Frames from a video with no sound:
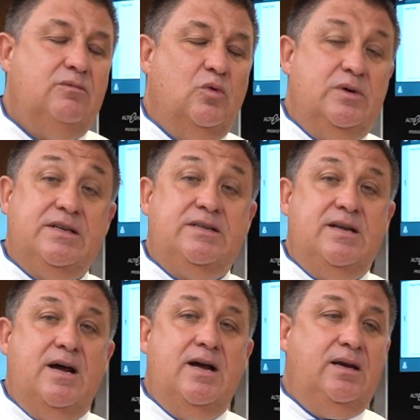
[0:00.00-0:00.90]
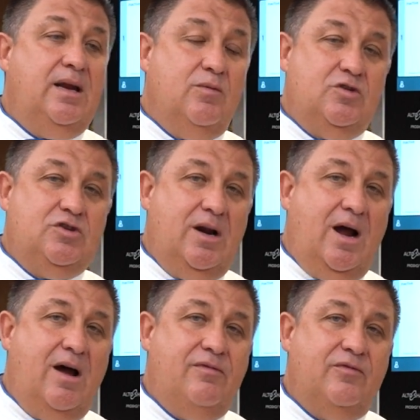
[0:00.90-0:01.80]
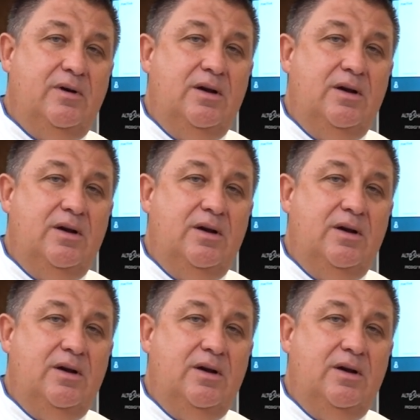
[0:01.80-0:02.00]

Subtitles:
Once it's done, it will shut off.